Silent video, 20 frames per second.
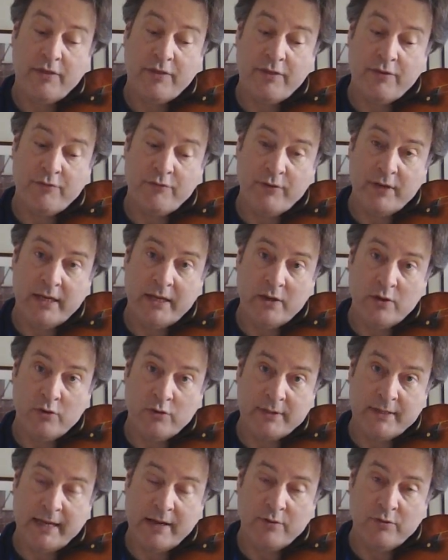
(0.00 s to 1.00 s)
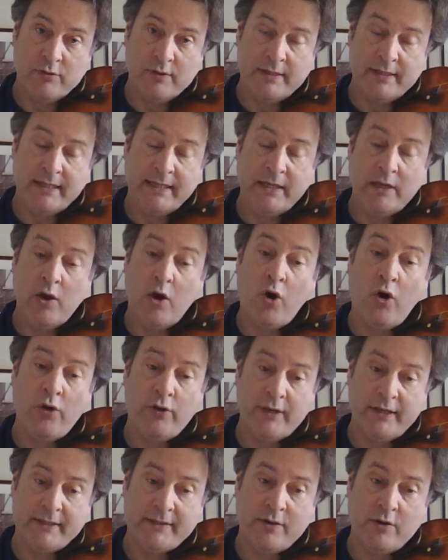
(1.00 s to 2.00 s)
3 goes down on the D
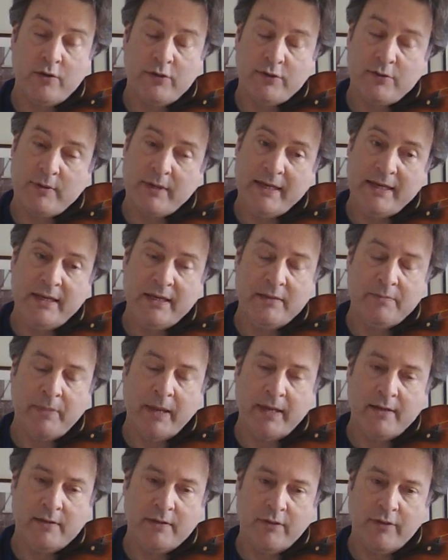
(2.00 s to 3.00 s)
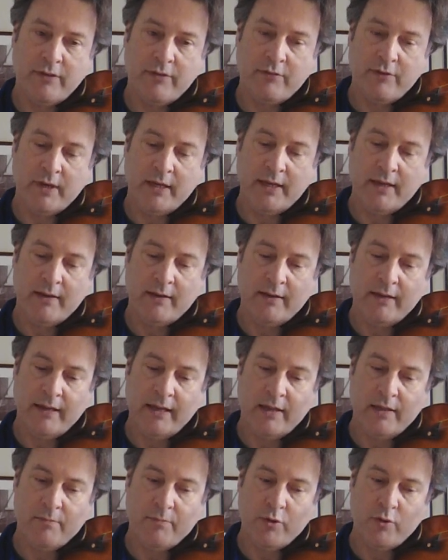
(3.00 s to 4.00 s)
on its own, so an independent 3,
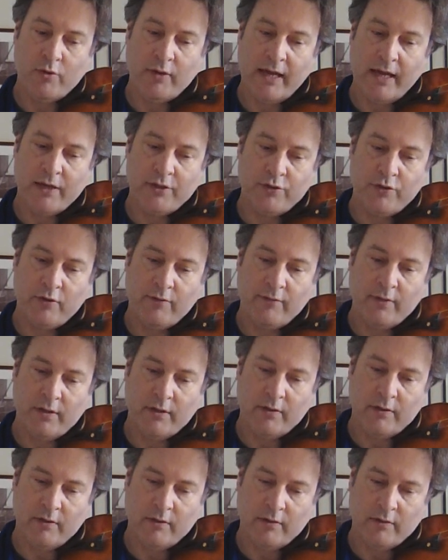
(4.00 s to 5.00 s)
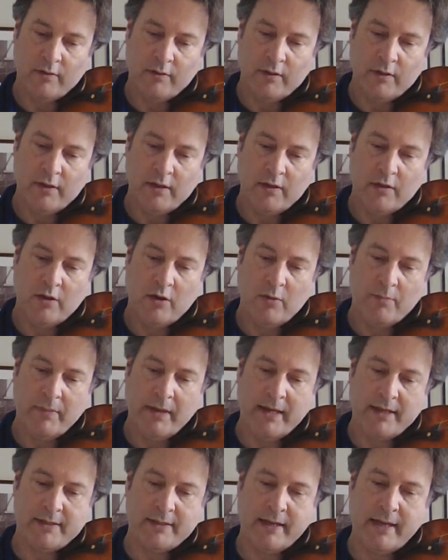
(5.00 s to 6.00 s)
let the bow catch over,
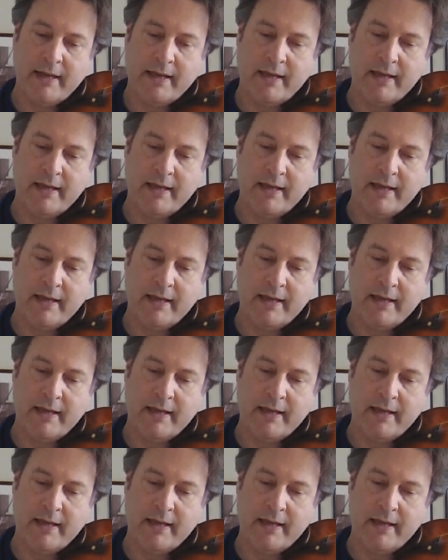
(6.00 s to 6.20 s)
back to A.